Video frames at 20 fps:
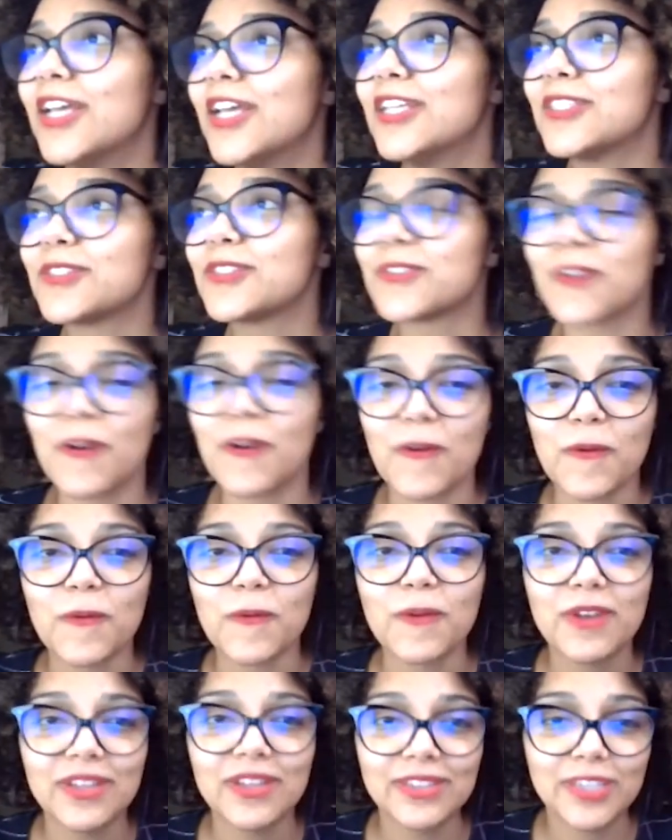So
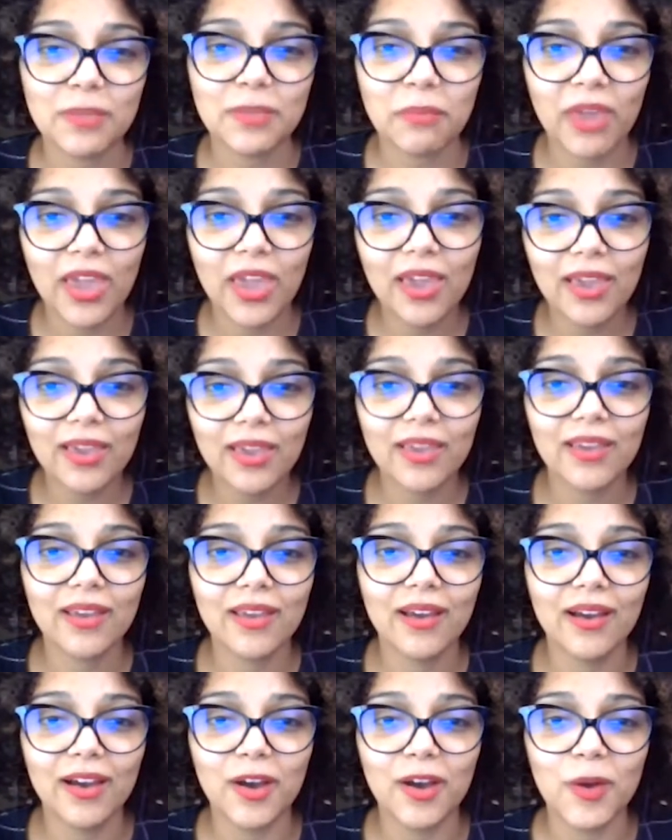the main
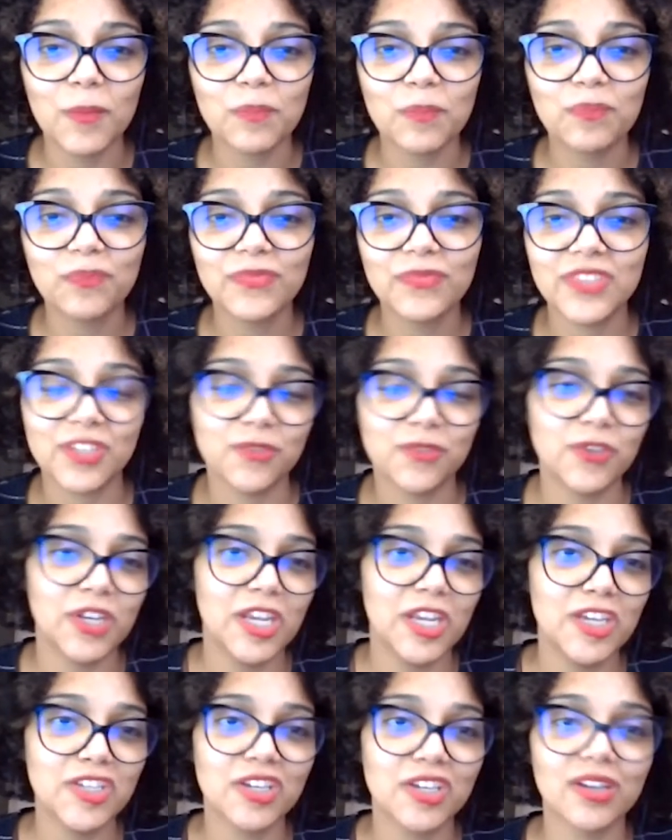
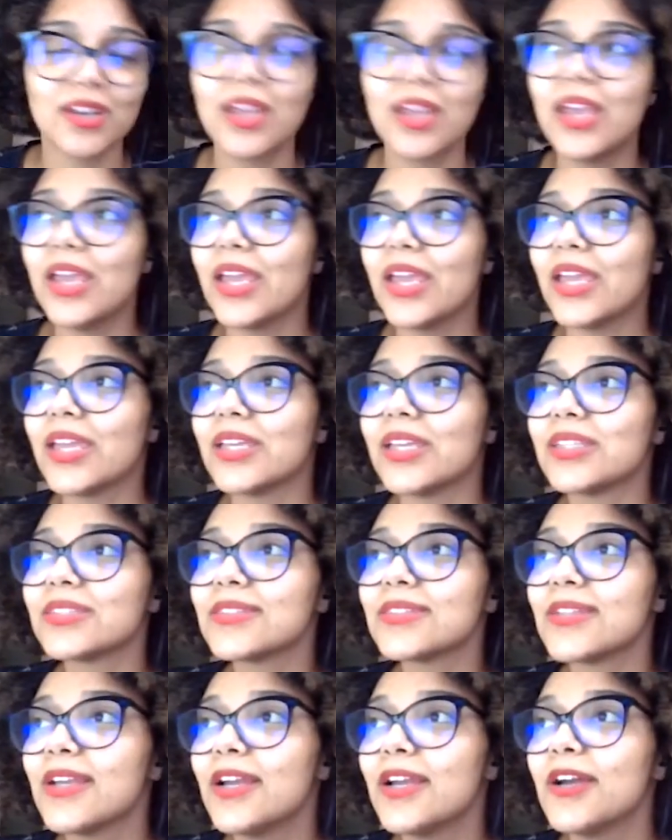definition
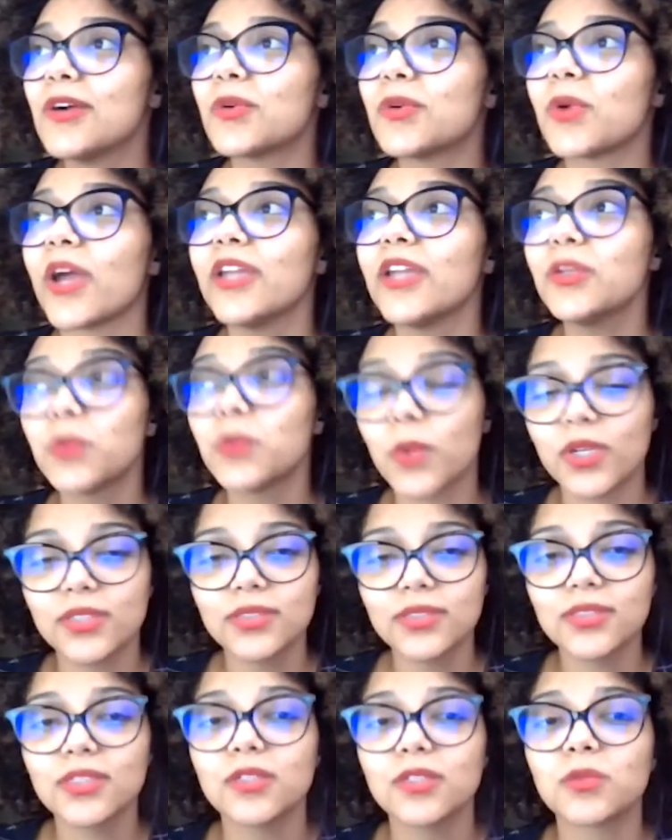is write
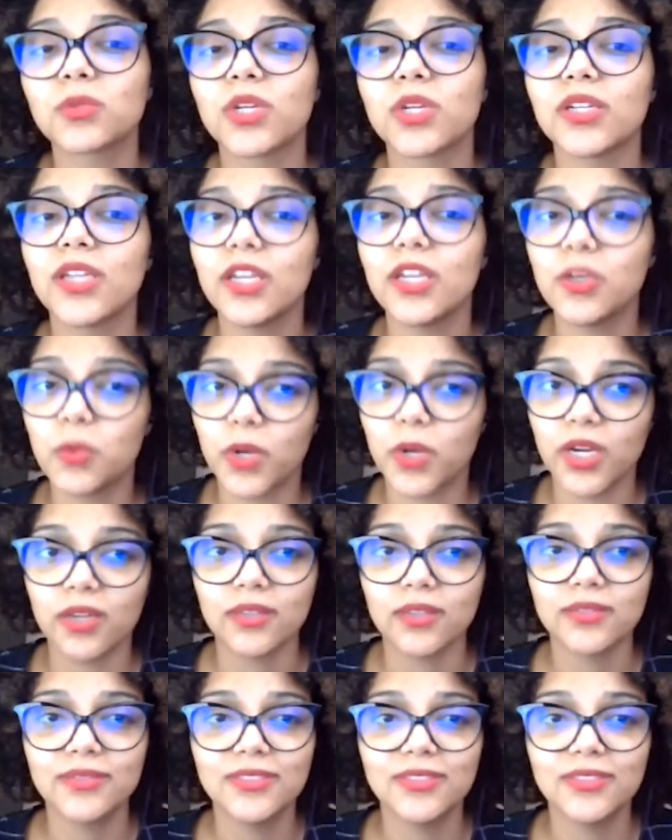once, run anywhere.